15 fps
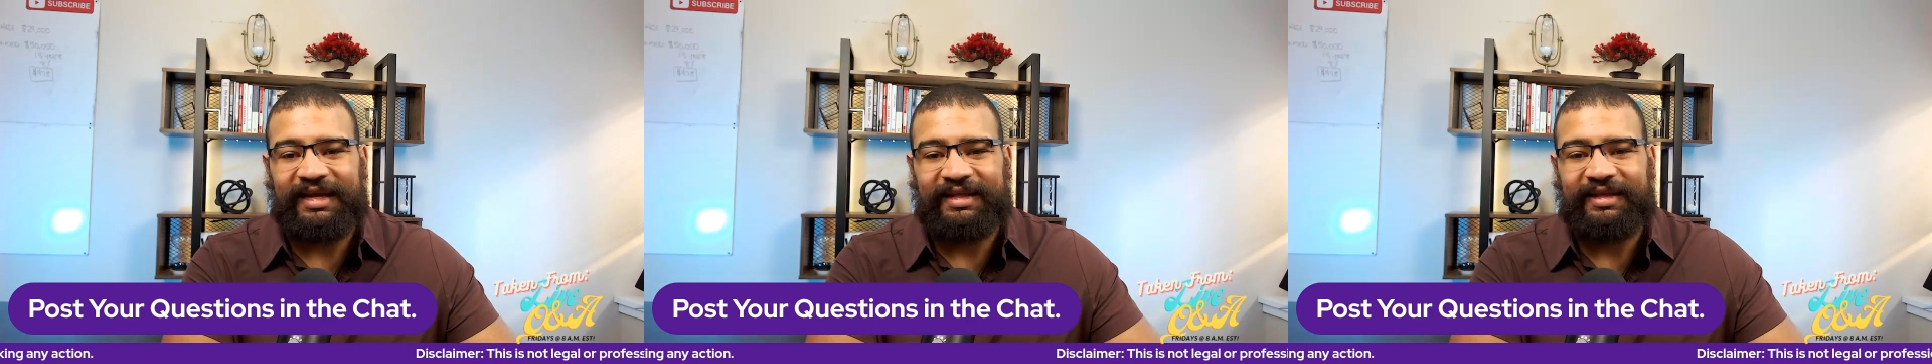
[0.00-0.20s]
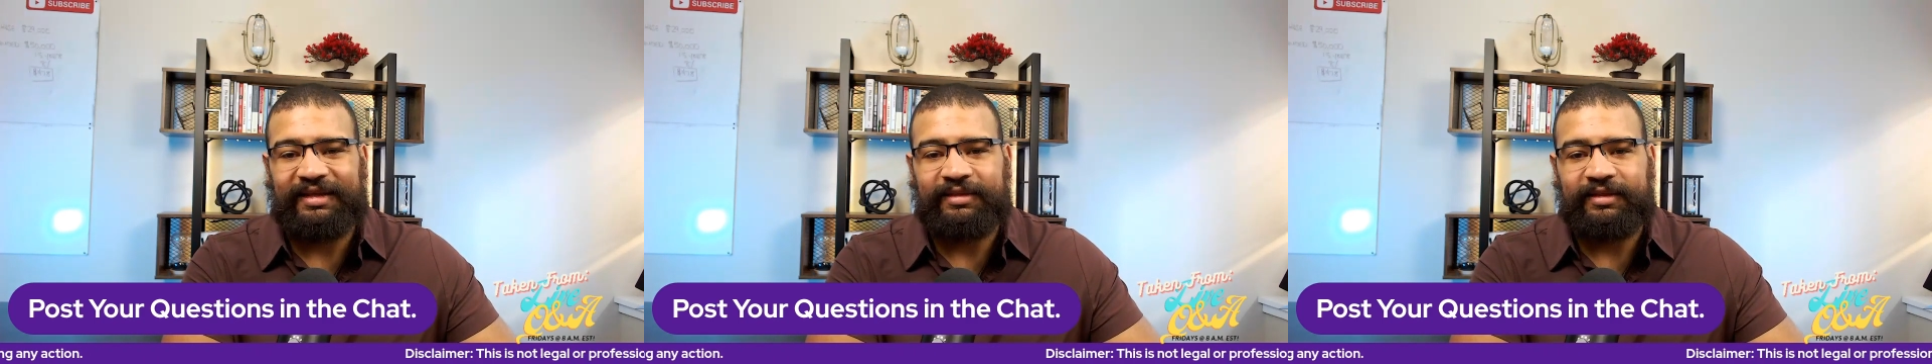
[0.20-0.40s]

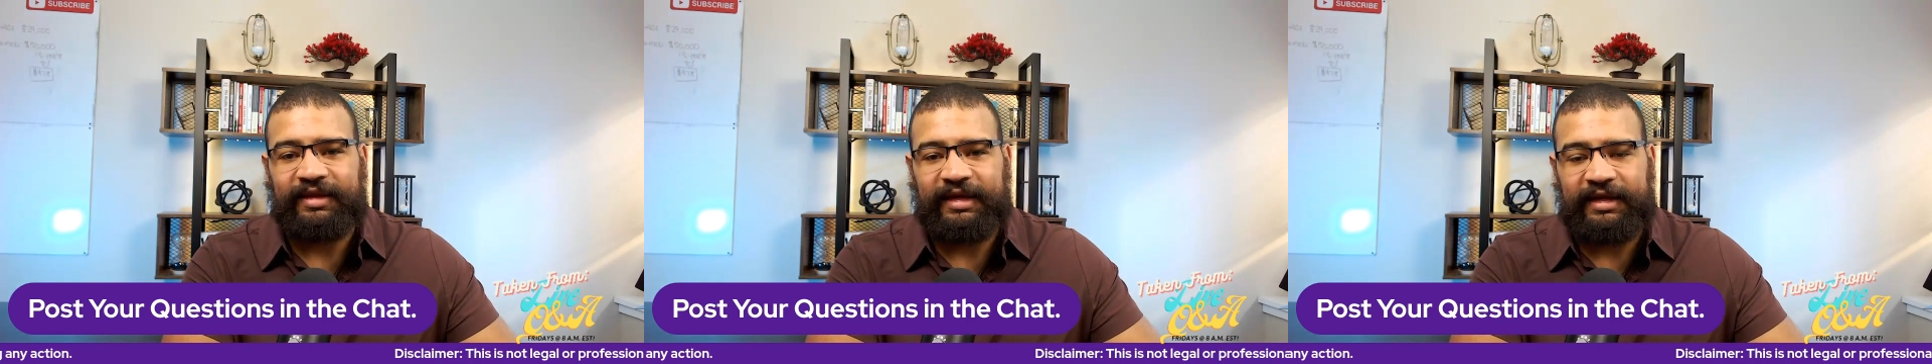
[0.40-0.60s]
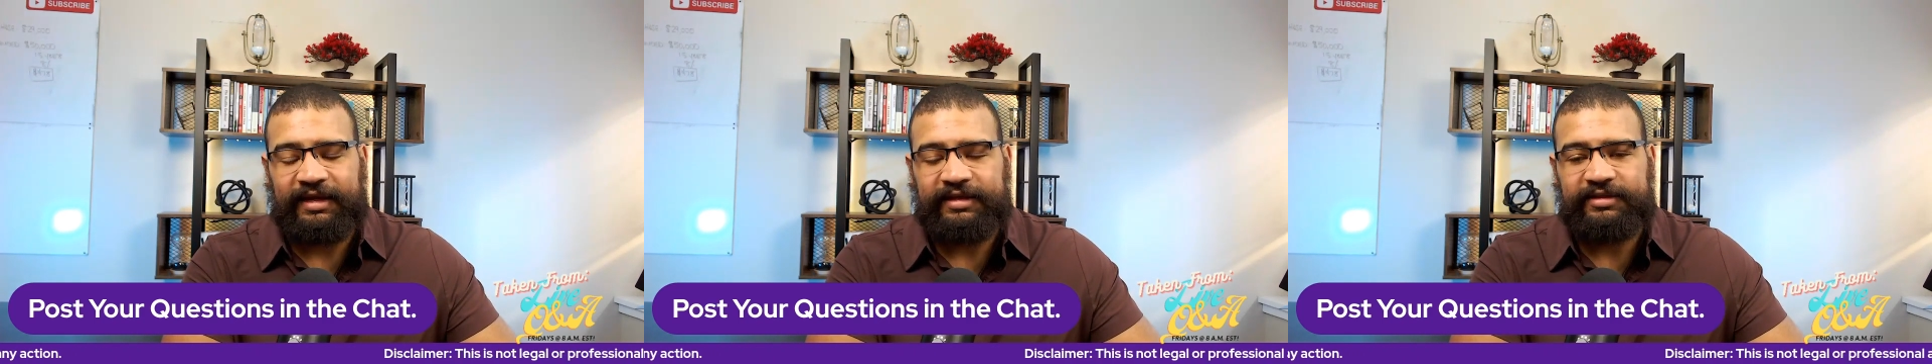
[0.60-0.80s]
any
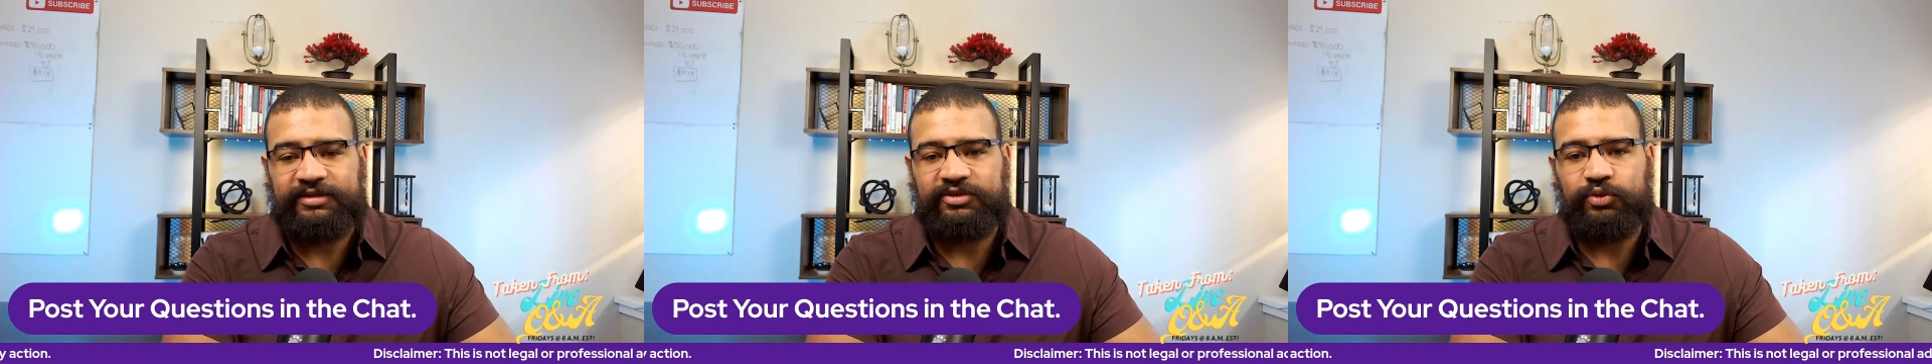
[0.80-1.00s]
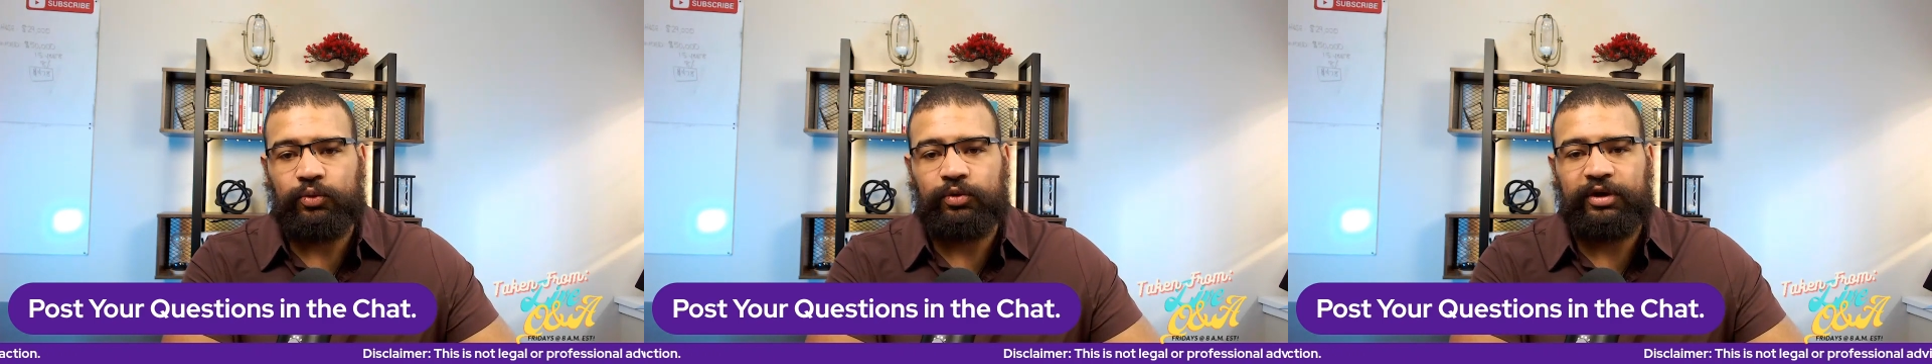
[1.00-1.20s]

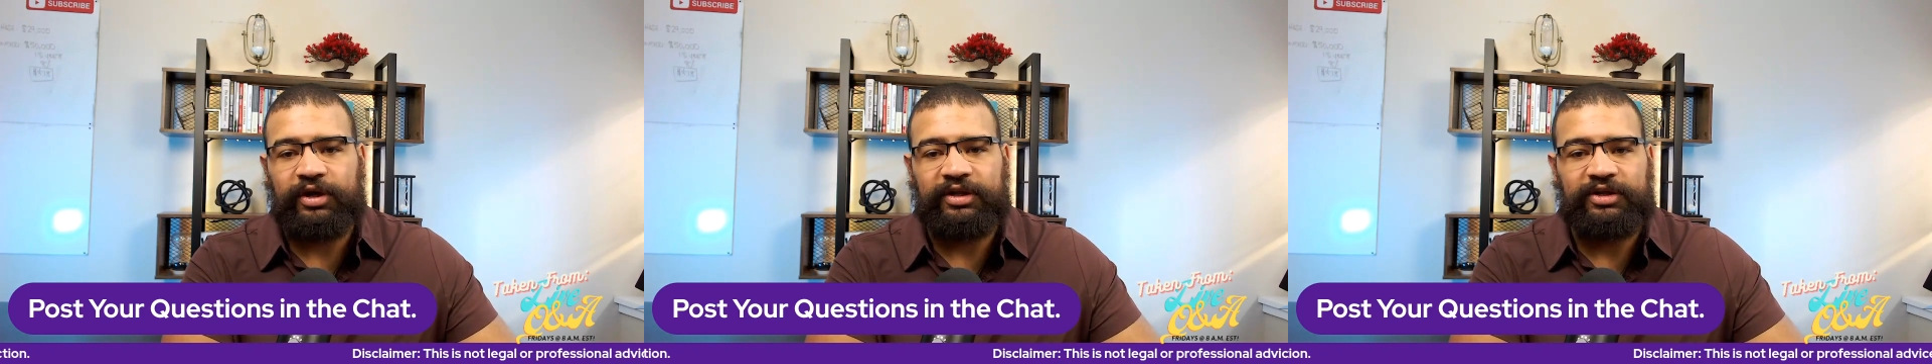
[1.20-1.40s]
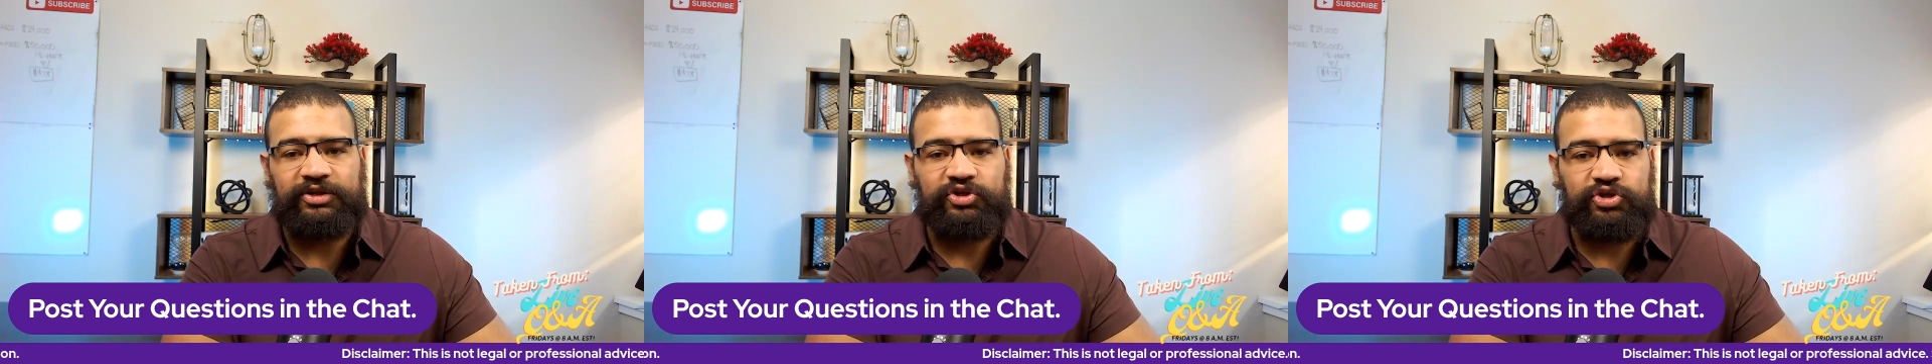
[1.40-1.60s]
liens or
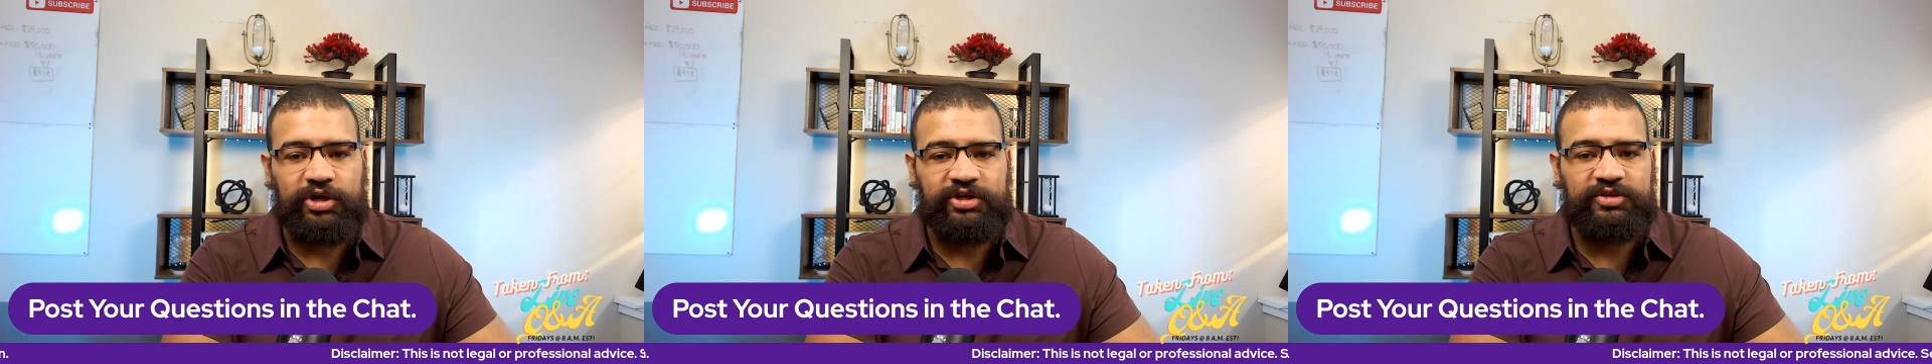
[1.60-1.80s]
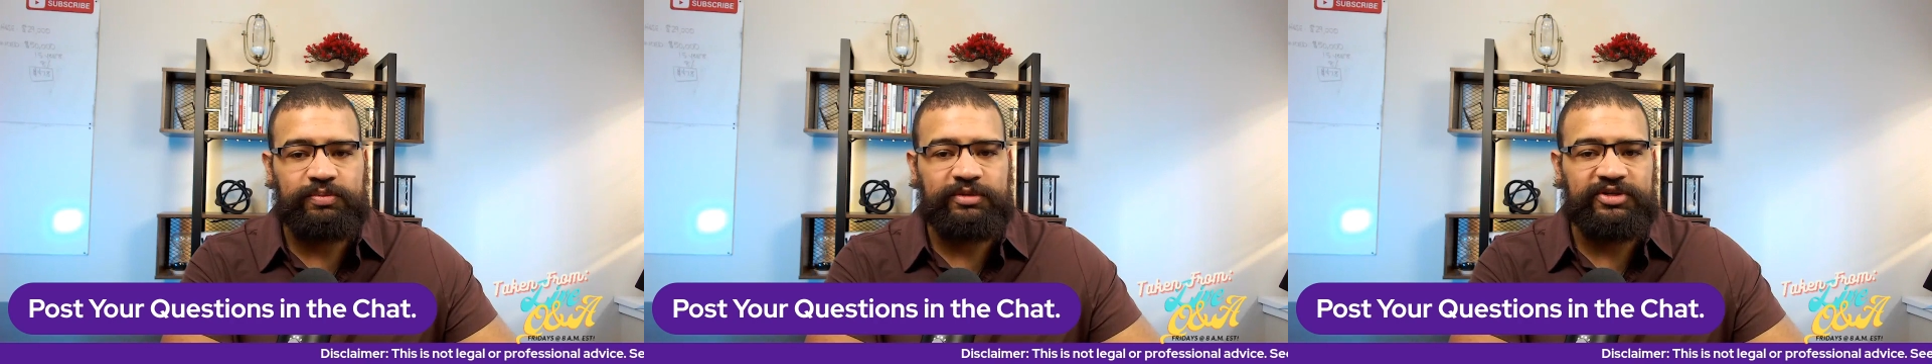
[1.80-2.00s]
any
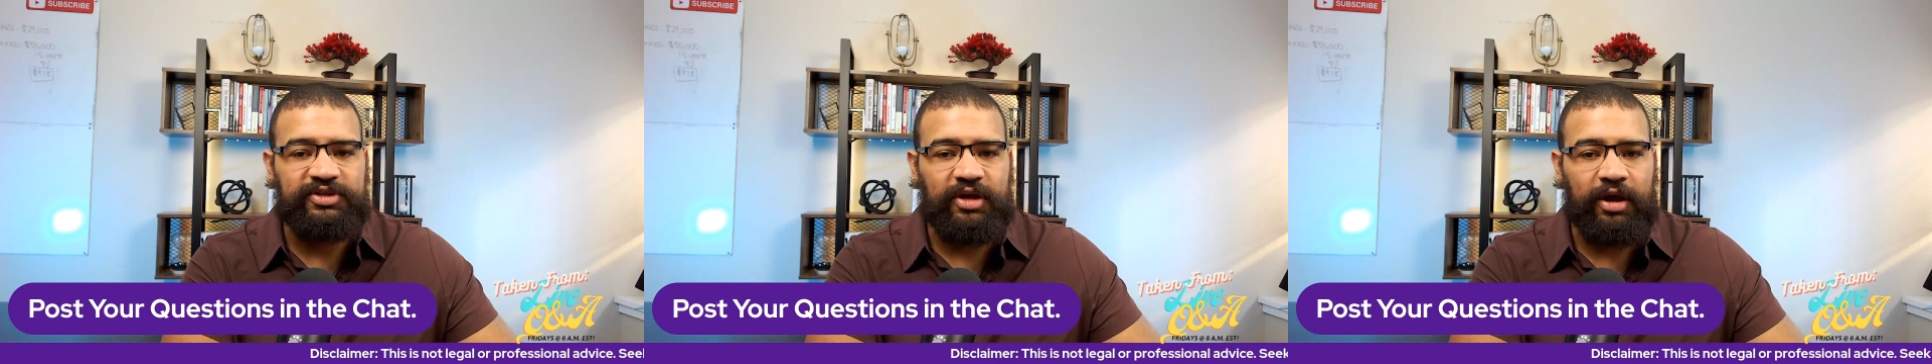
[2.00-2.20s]
judgments